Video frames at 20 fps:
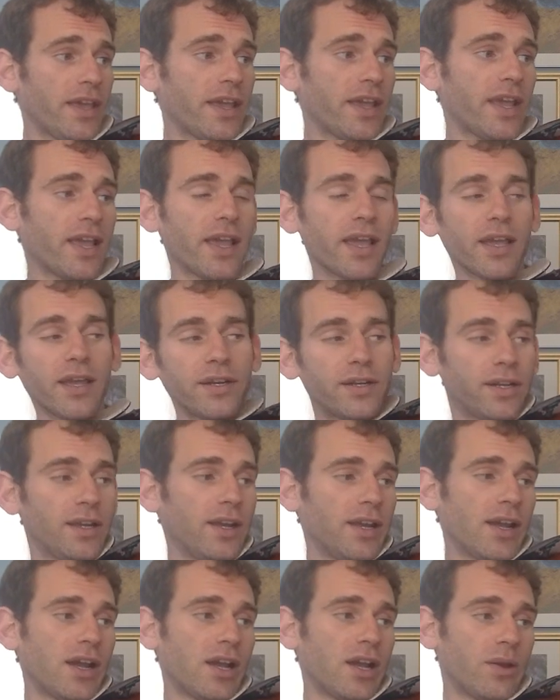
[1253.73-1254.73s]
And
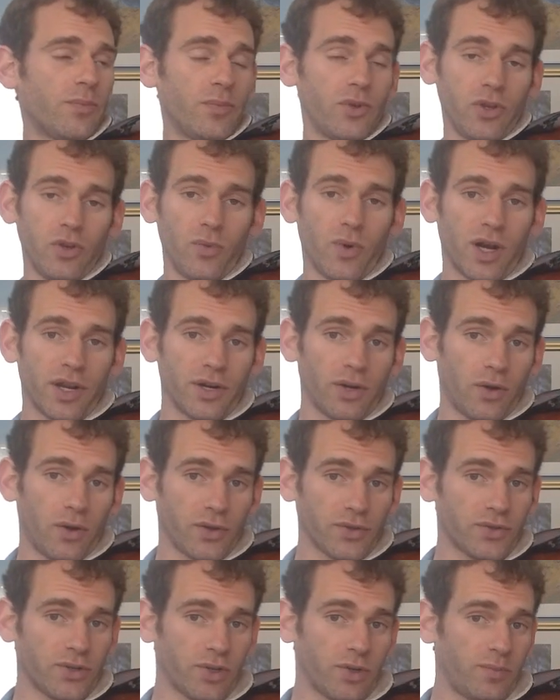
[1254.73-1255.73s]
you want to
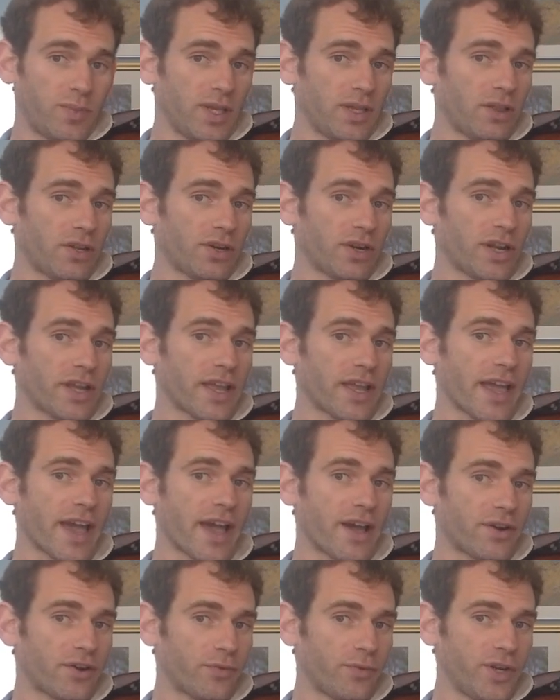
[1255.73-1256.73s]
also be learning
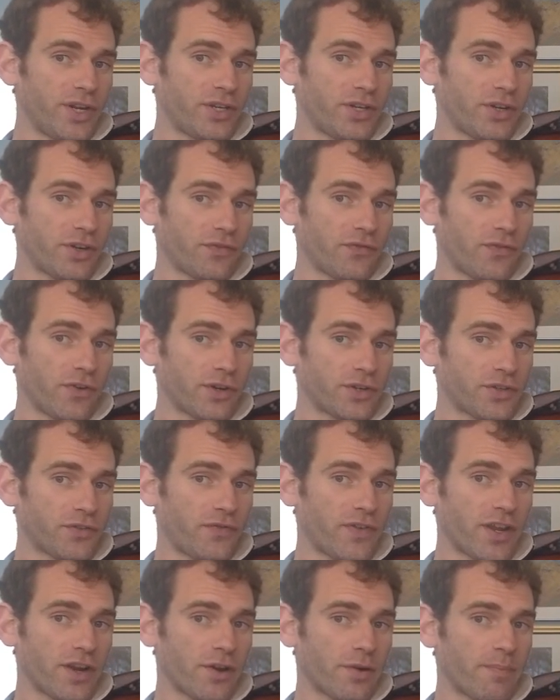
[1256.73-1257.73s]
how to reach your first
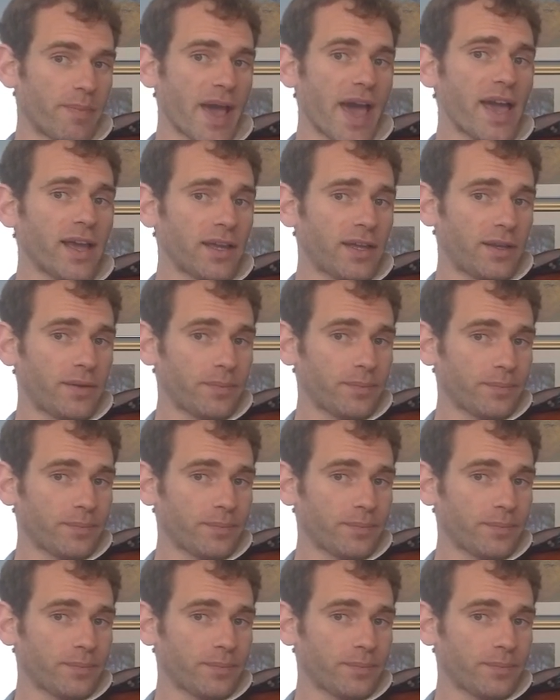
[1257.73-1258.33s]
finger back.